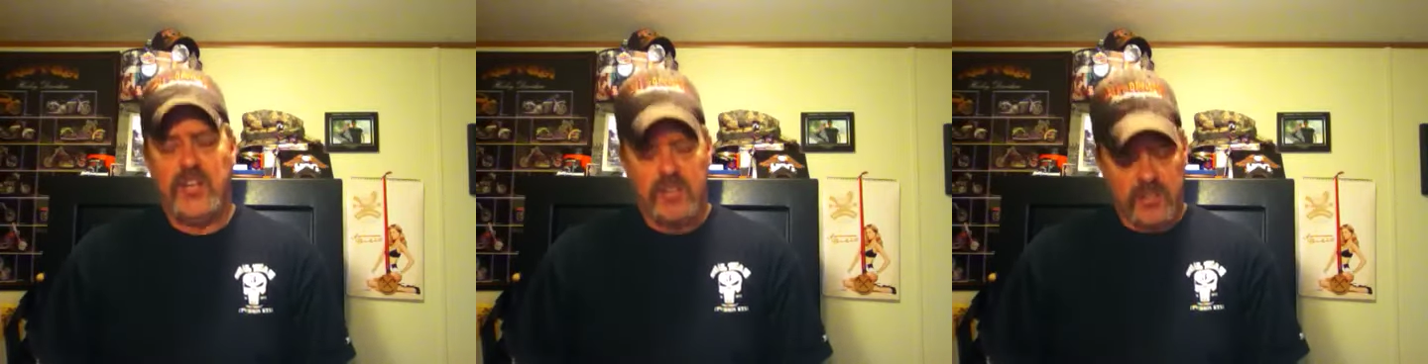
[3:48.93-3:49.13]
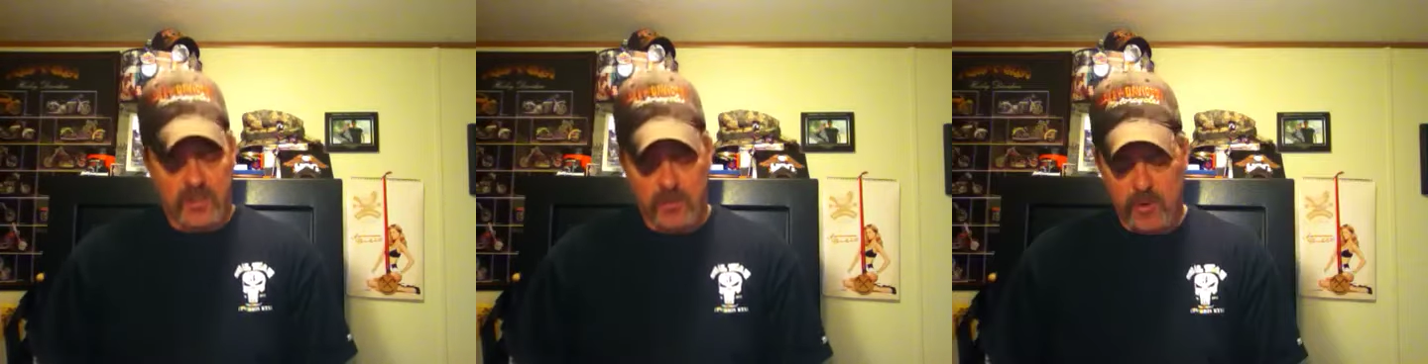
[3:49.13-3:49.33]

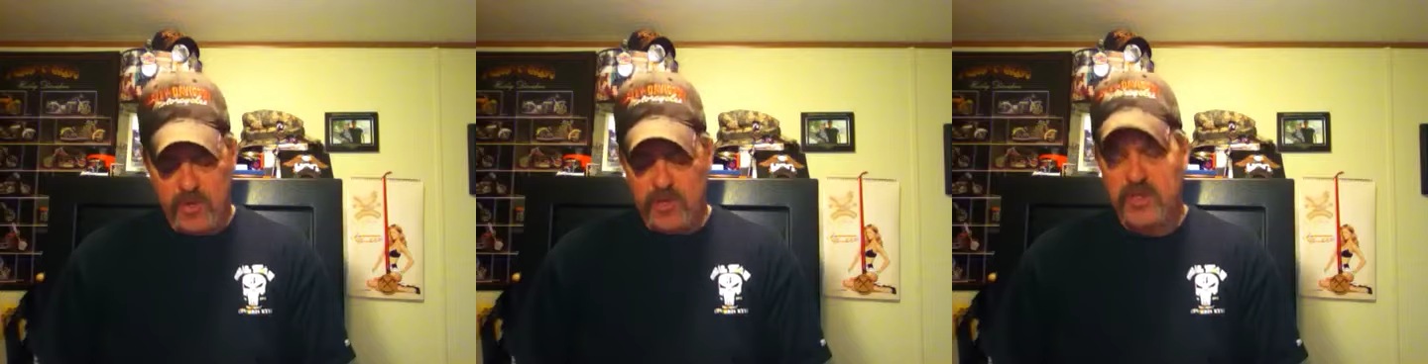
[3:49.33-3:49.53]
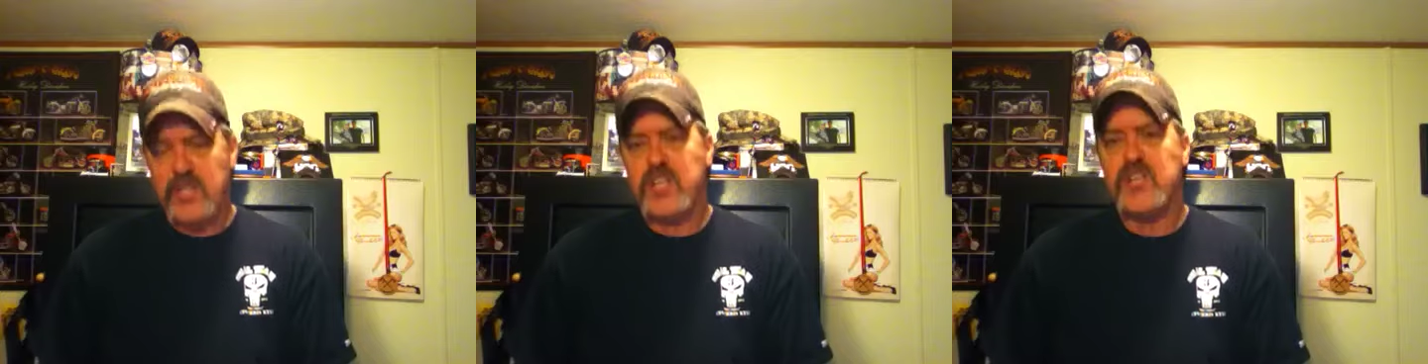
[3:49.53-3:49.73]
The worst
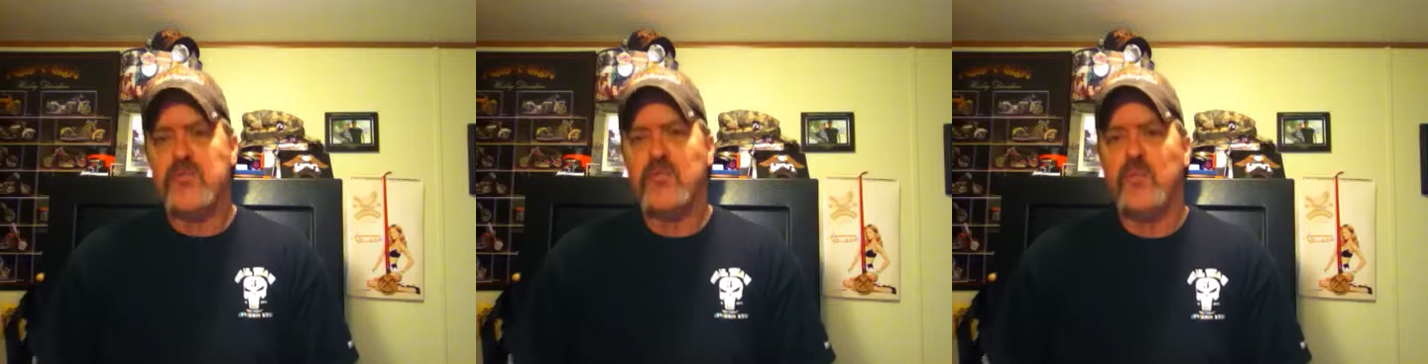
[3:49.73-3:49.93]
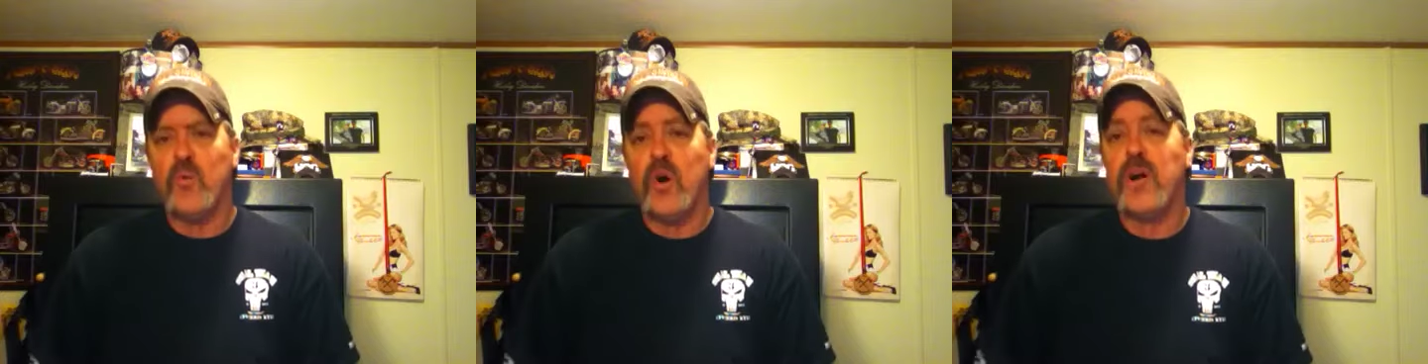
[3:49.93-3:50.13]
thing you
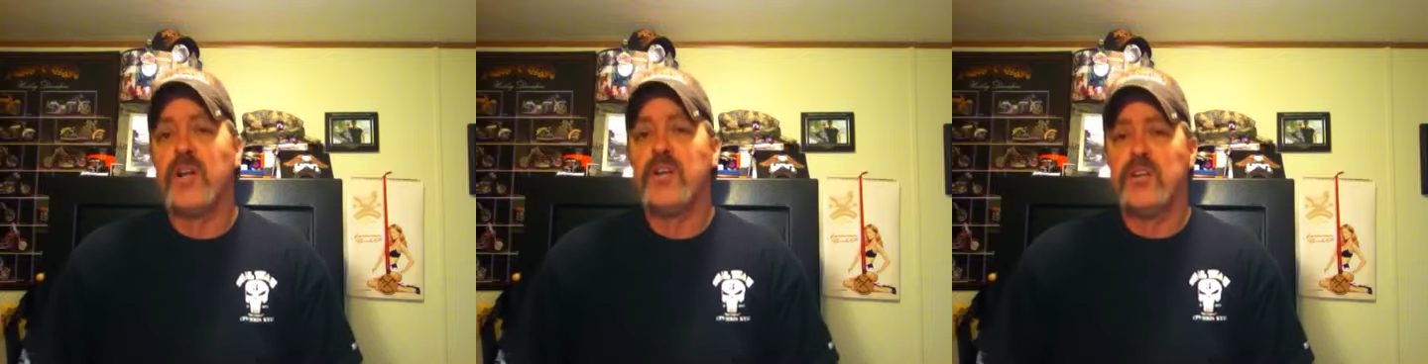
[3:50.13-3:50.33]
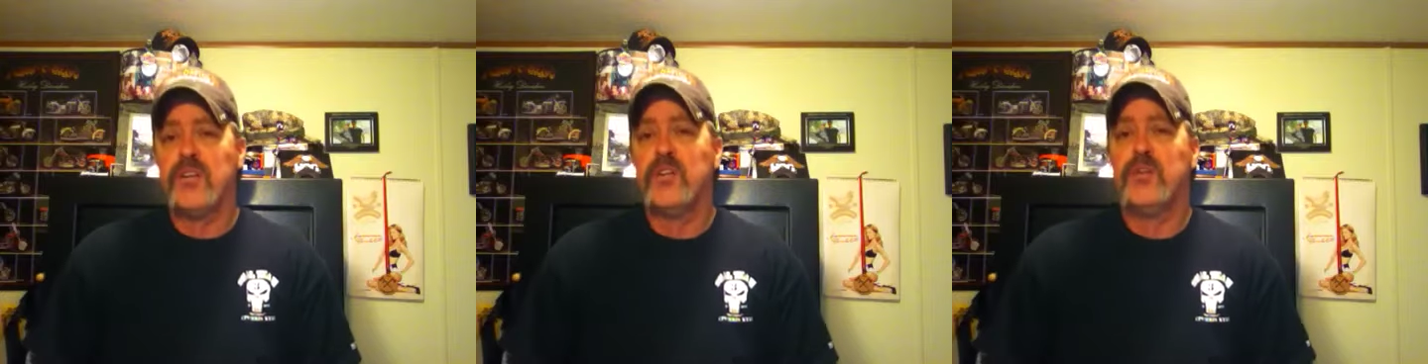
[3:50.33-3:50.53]
want
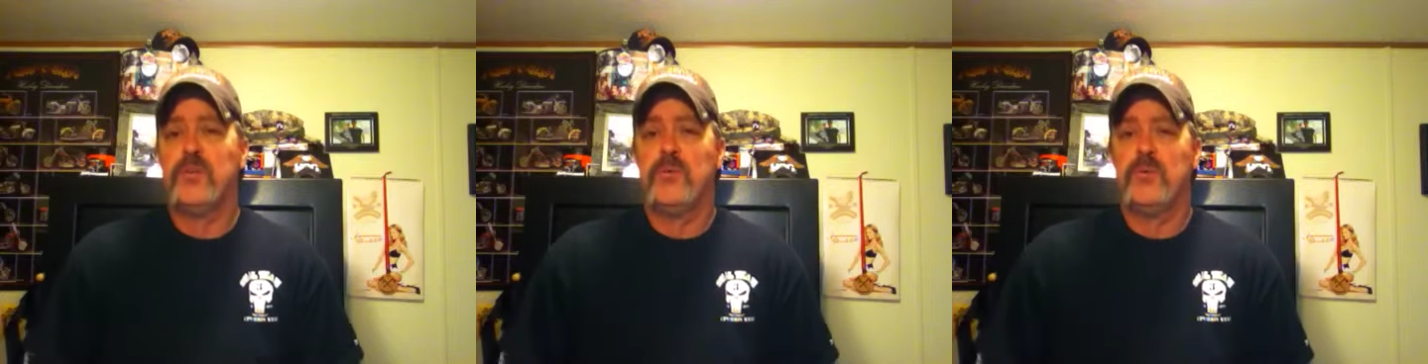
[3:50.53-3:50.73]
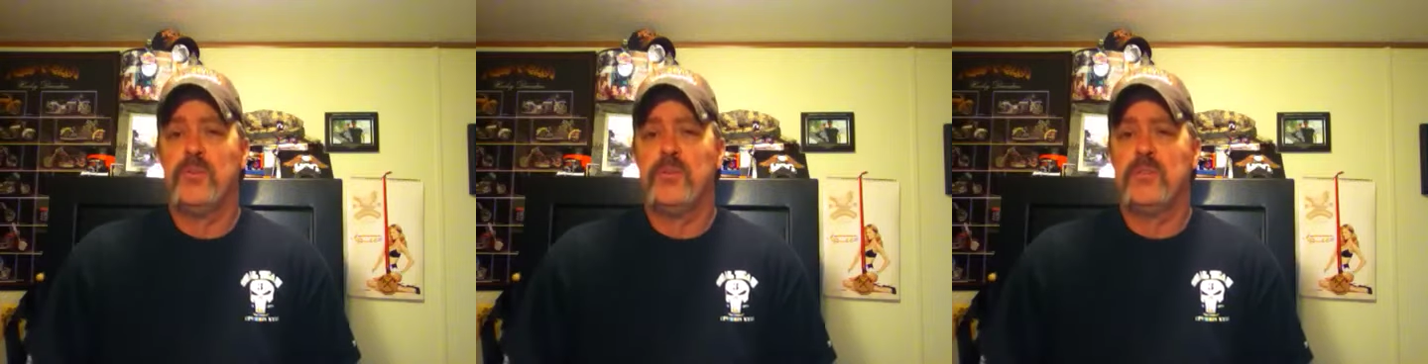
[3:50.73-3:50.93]
to
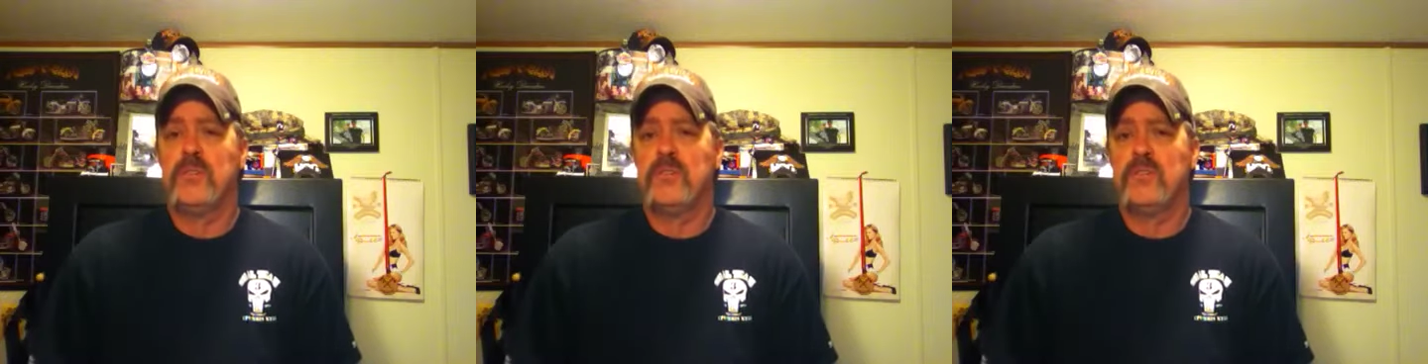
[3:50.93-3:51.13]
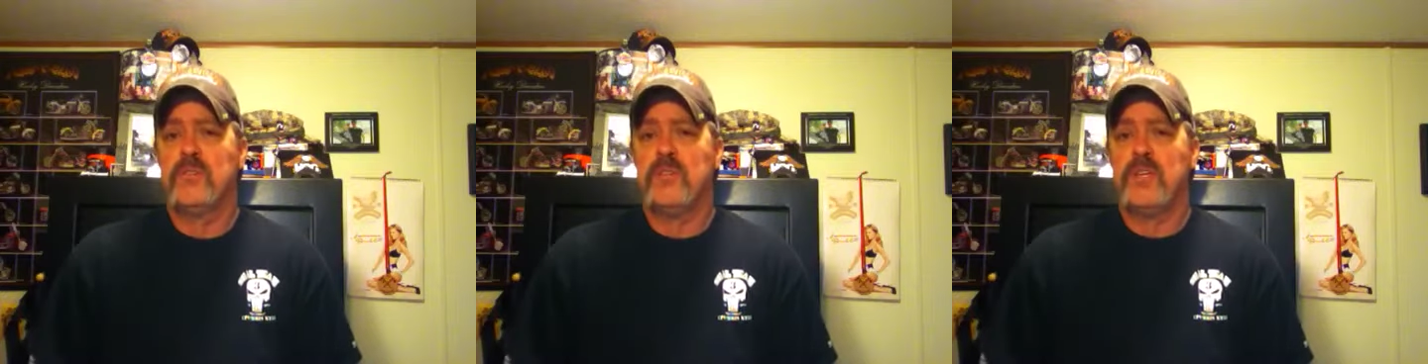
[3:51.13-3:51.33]
do
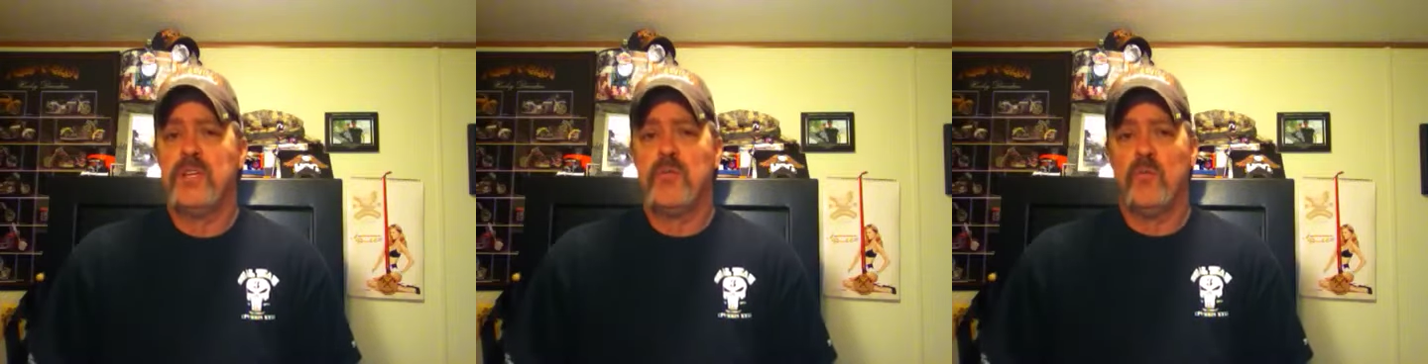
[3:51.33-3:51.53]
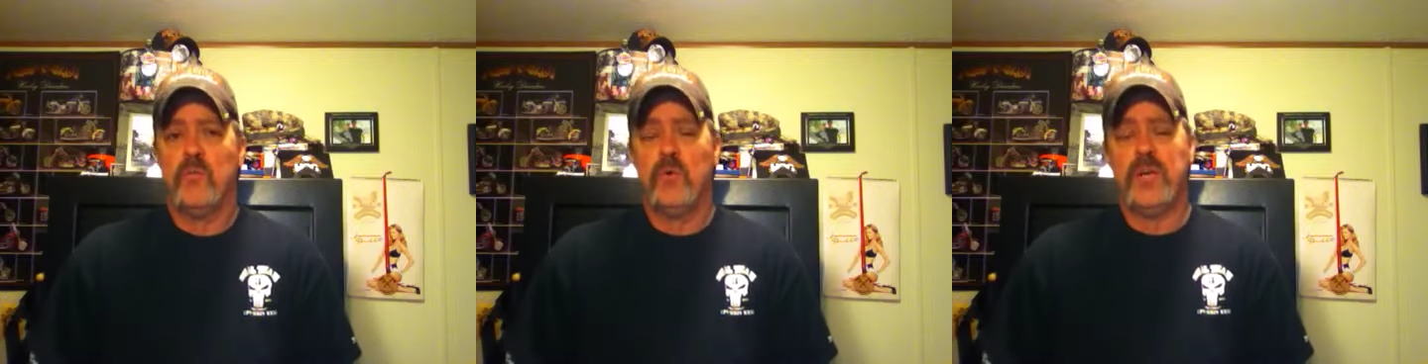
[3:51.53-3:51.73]

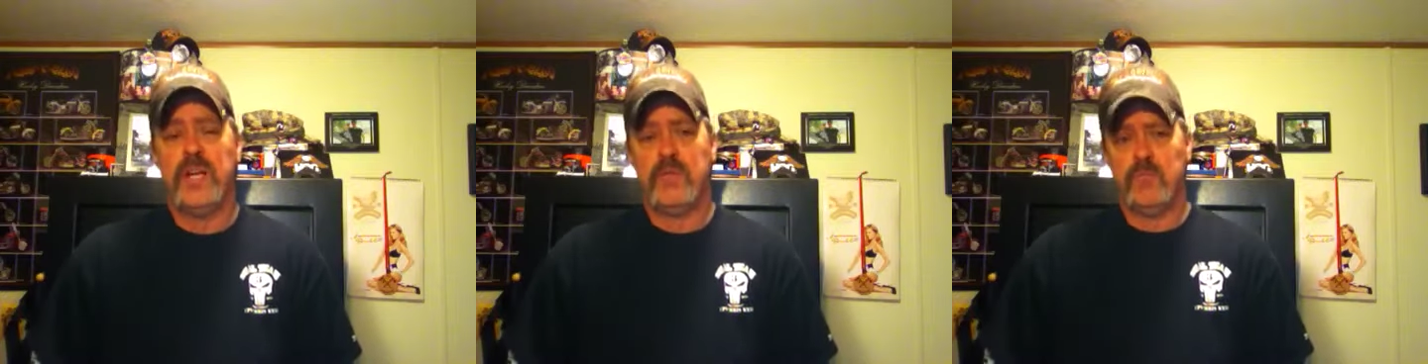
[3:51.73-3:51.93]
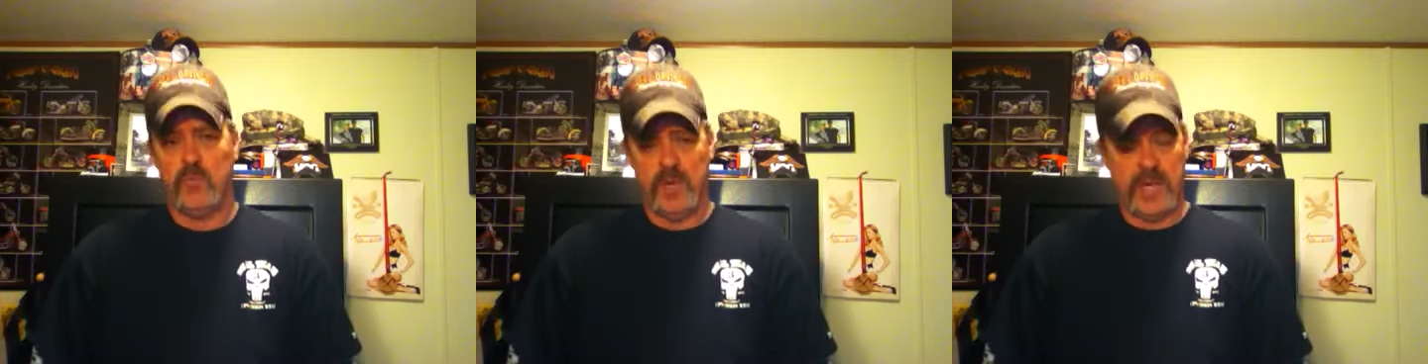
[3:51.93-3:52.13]
when